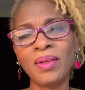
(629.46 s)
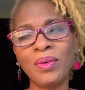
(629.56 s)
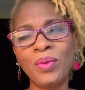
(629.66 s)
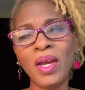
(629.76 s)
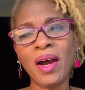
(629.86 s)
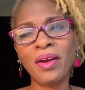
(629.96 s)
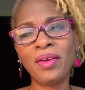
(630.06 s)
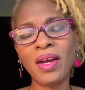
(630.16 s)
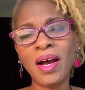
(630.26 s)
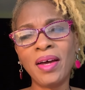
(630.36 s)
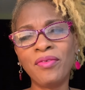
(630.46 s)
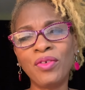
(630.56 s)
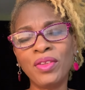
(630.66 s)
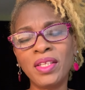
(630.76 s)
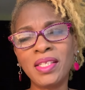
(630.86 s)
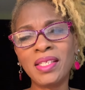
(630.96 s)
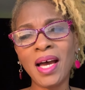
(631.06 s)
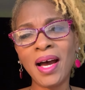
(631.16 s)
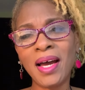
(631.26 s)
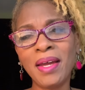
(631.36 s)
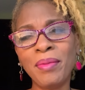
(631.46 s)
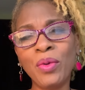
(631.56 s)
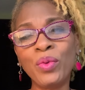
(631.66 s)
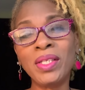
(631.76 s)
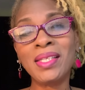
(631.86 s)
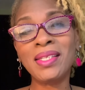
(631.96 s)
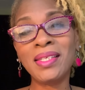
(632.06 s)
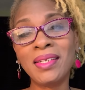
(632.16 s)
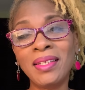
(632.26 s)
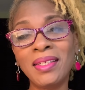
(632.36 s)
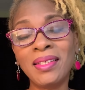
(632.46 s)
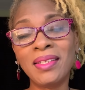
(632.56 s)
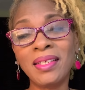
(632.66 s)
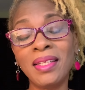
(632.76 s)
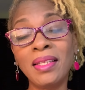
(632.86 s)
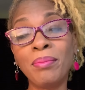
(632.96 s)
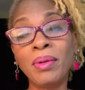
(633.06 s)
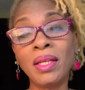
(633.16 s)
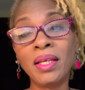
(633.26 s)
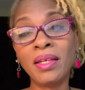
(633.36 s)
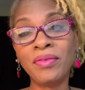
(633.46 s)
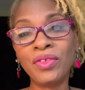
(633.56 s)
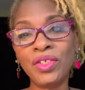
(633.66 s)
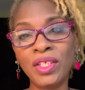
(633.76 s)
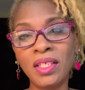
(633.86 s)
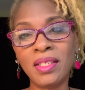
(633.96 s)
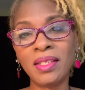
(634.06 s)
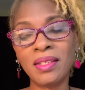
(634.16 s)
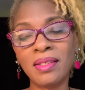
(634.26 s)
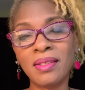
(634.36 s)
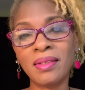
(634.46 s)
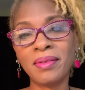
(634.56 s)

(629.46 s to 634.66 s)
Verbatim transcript: We honor God for this time and we seal it in the blood of Jesus,